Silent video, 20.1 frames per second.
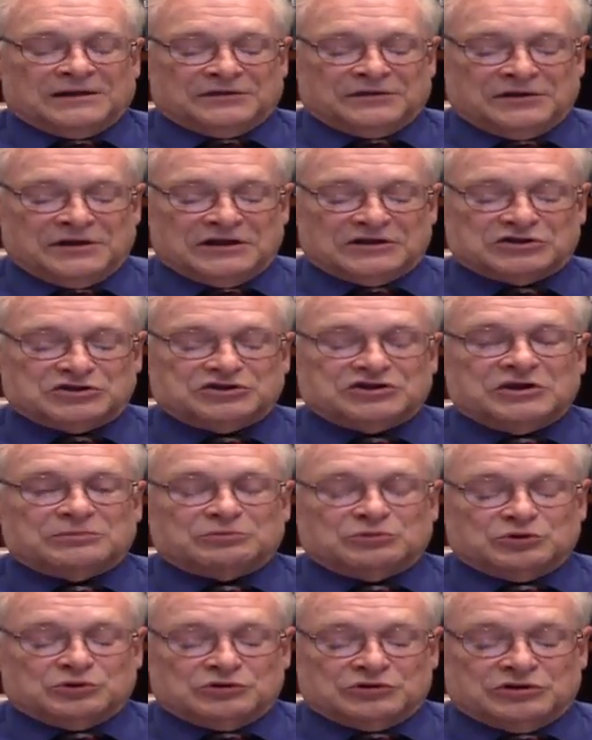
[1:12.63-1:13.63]
The next
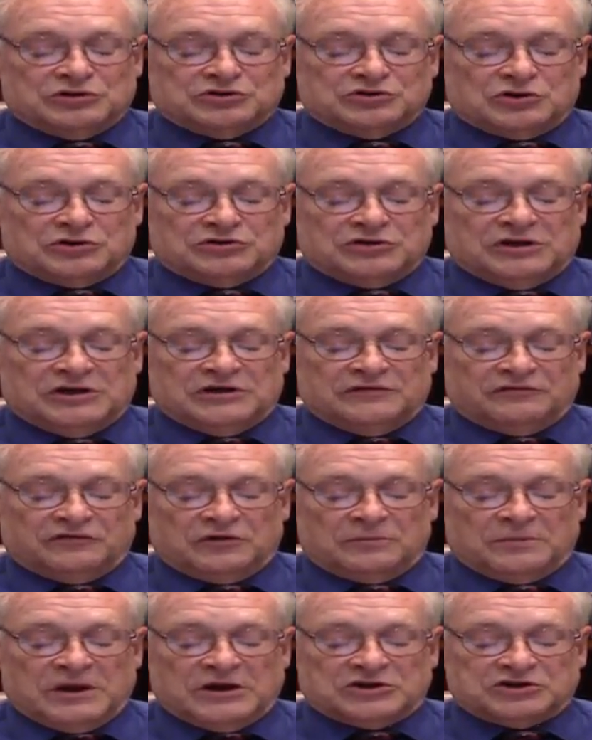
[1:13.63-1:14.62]
chapter is on
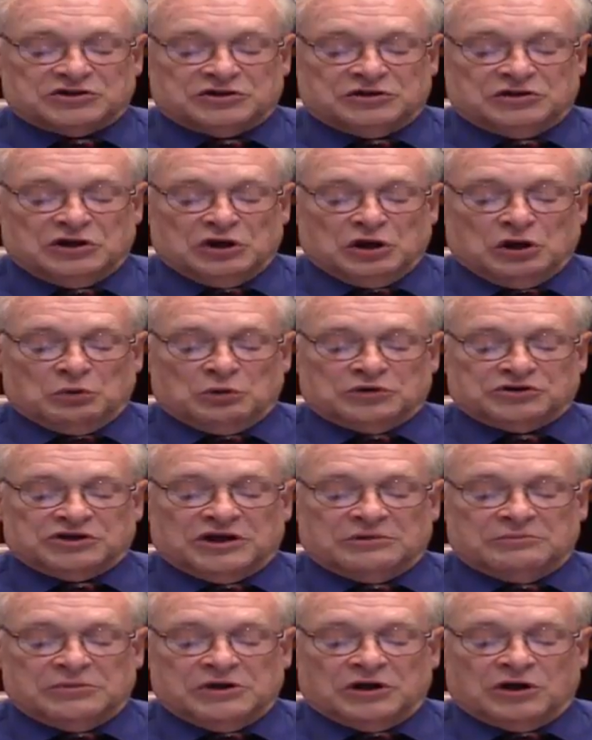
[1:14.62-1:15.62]
inflammation, which
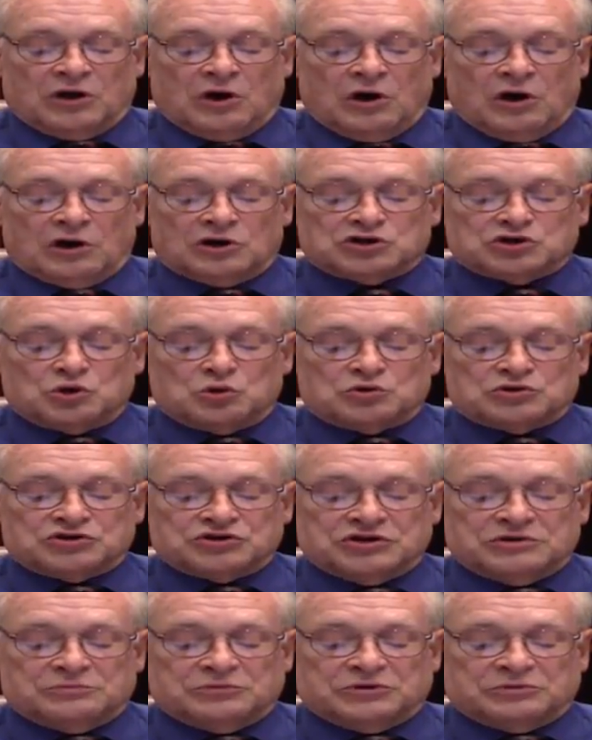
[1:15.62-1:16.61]
can be a cause or
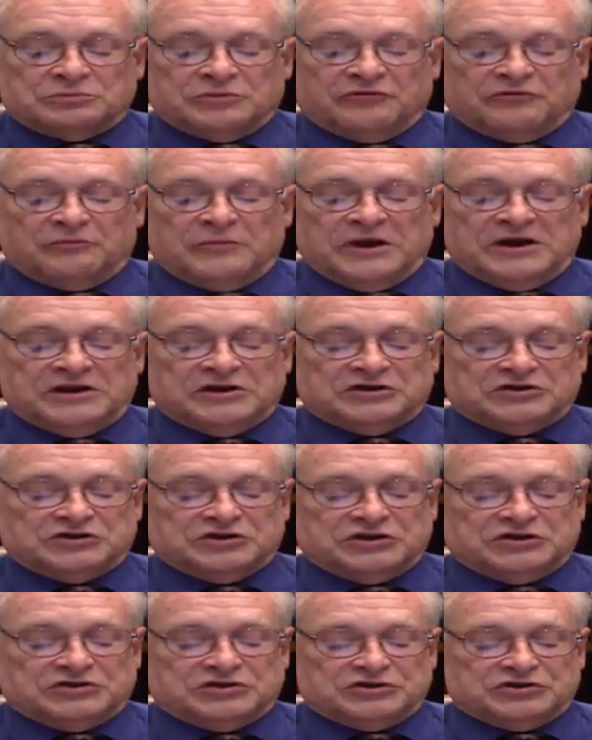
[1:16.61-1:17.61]
symptom of many
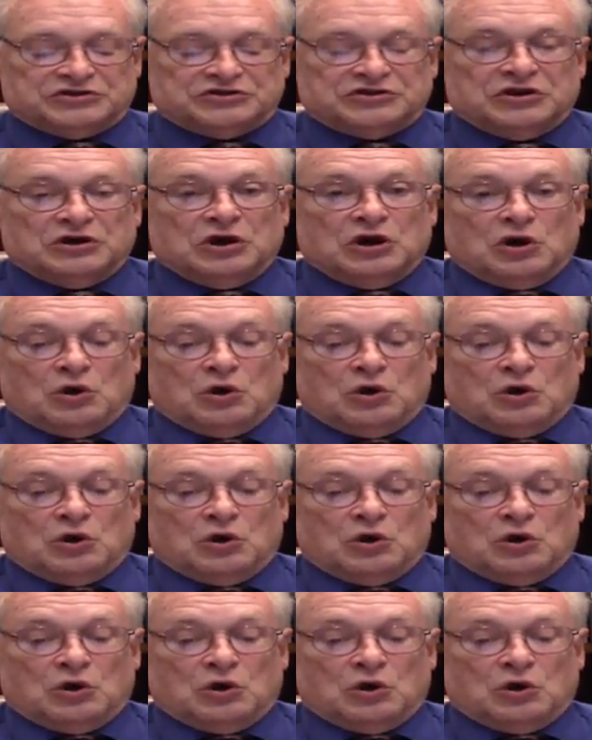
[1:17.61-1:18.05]
diseases.